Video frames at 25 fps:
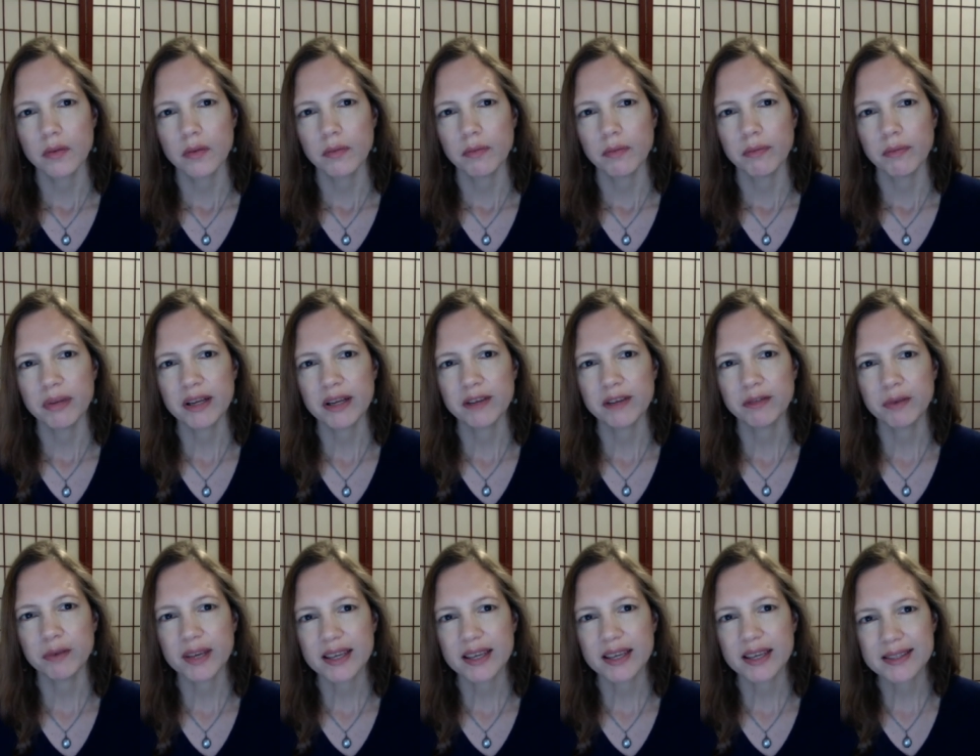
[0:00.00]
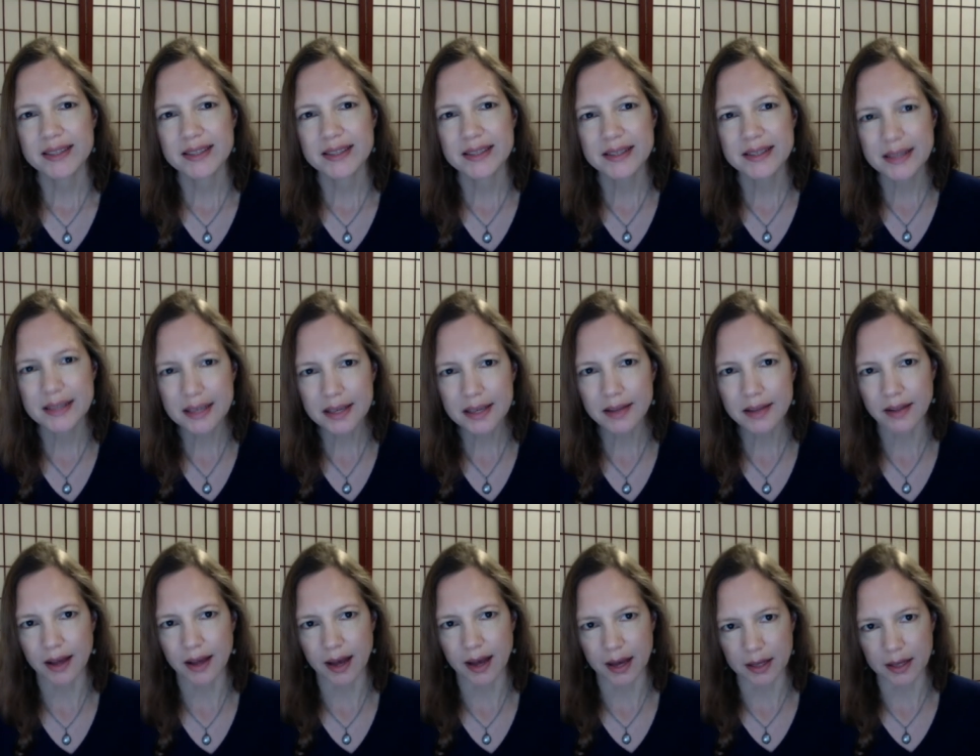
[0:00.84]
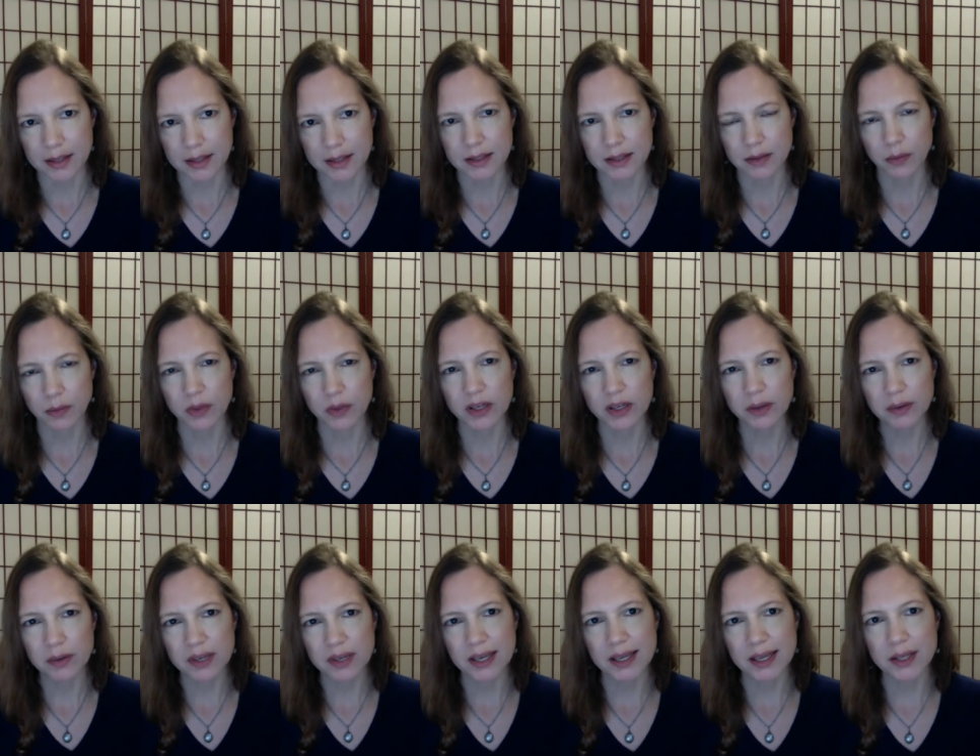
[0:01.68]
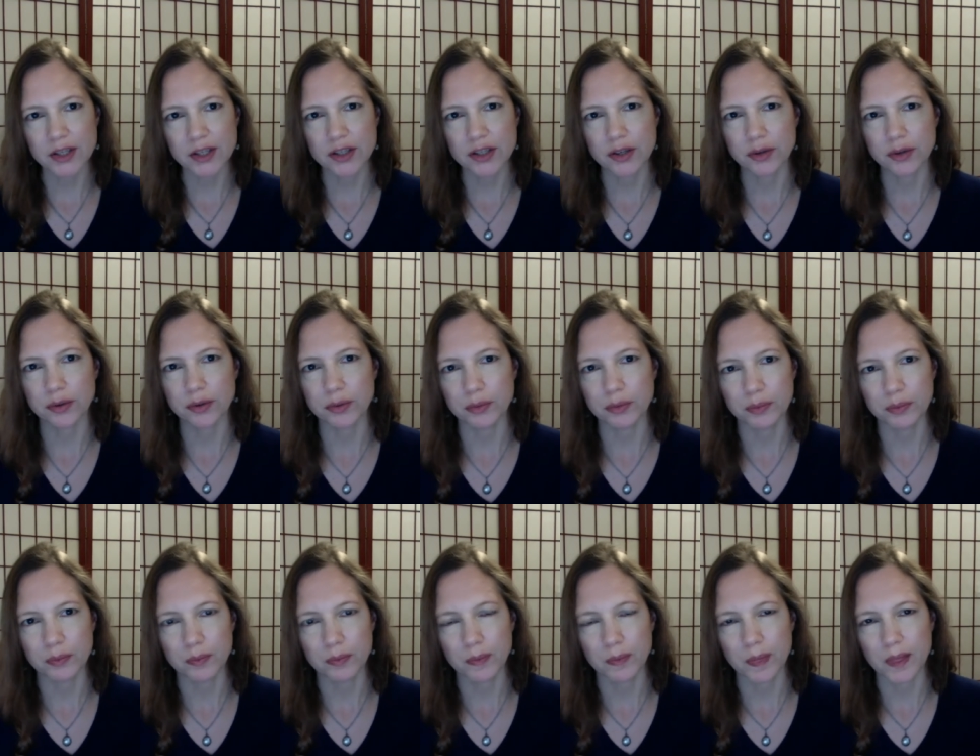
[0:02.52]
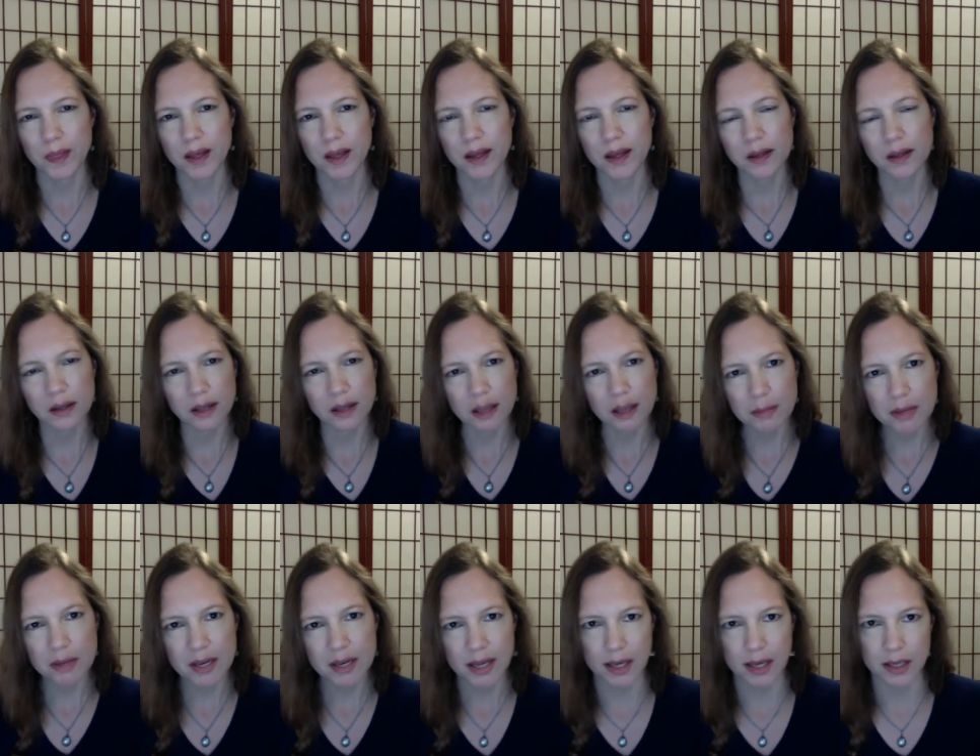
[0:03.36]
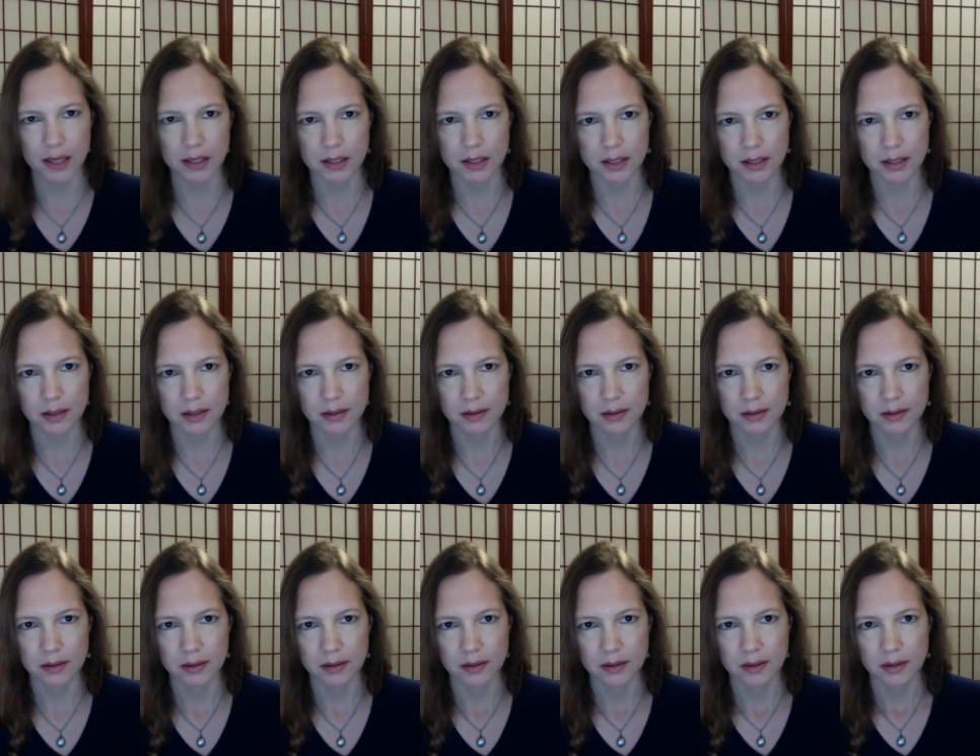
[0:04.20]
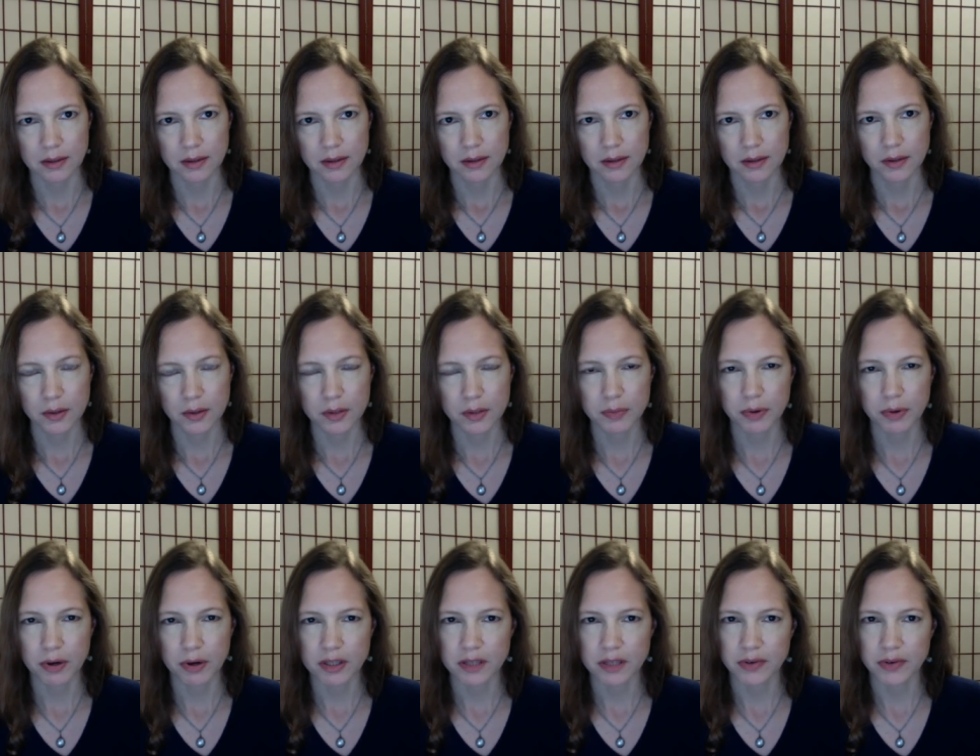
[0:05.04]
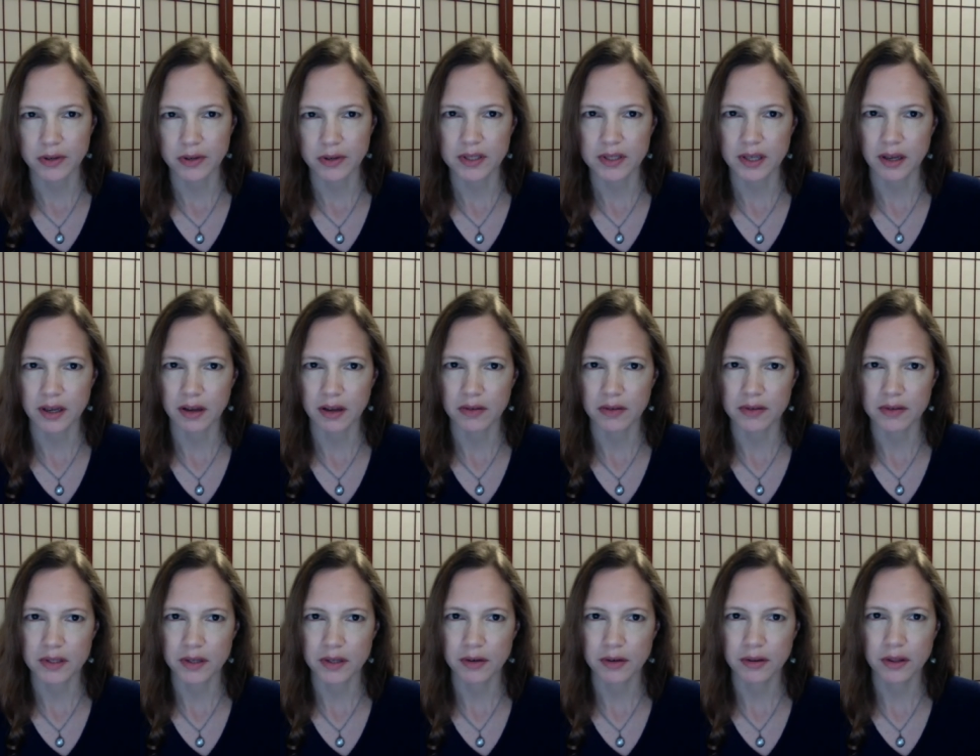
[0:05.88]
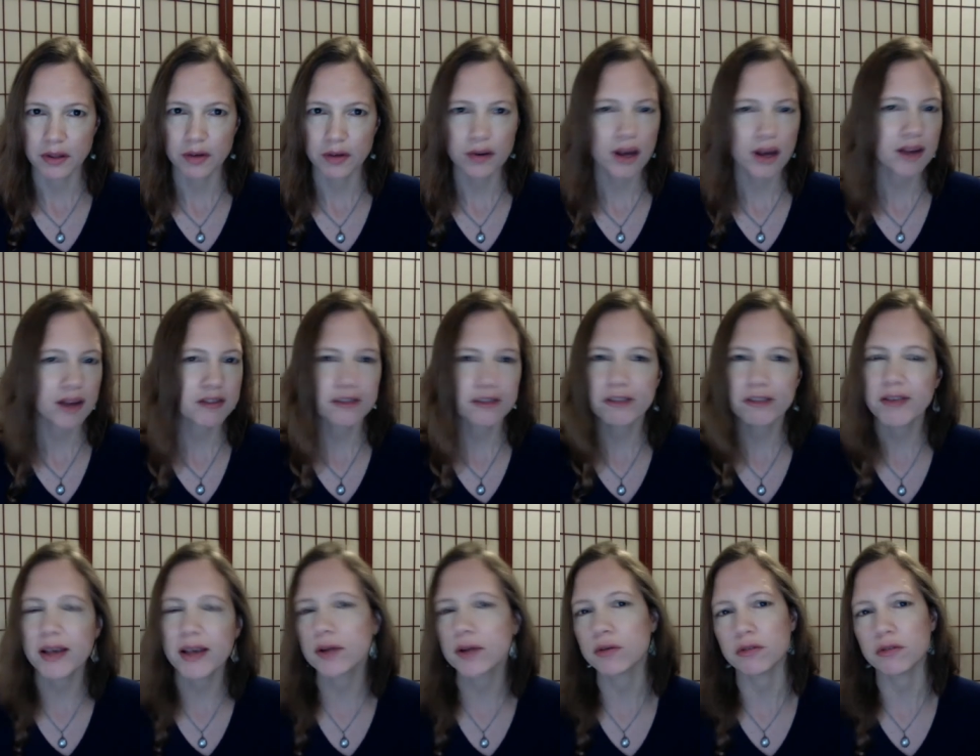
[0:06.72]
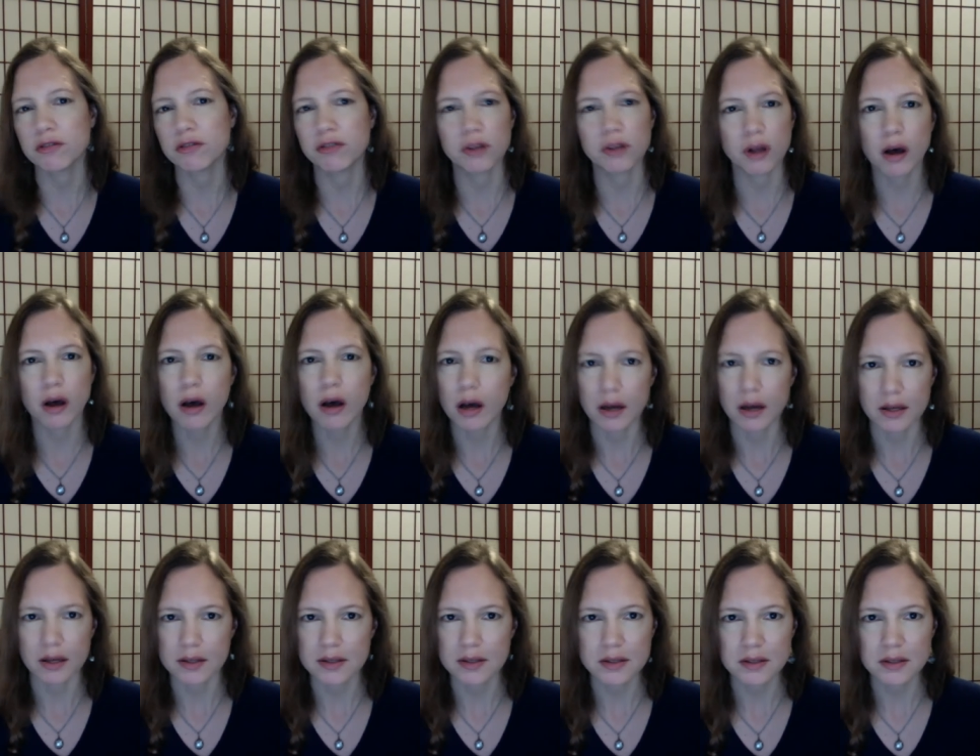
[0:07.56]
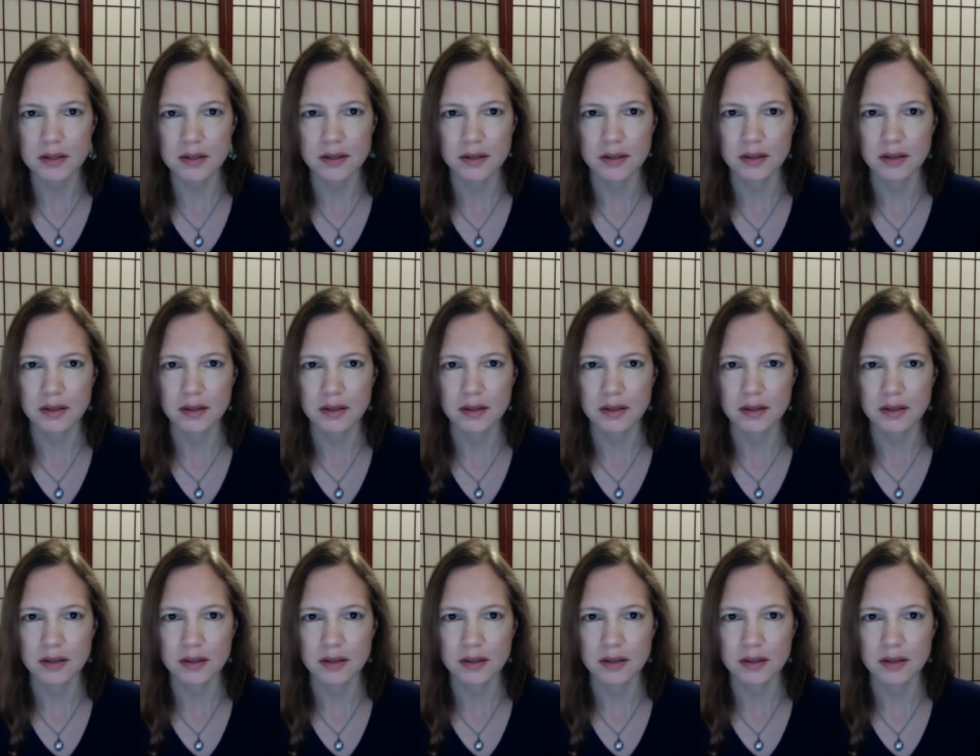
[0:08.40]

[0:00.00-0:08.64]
But if we can see that, we don't need to eliminate those parts of ourselves. They're not fatal flaws.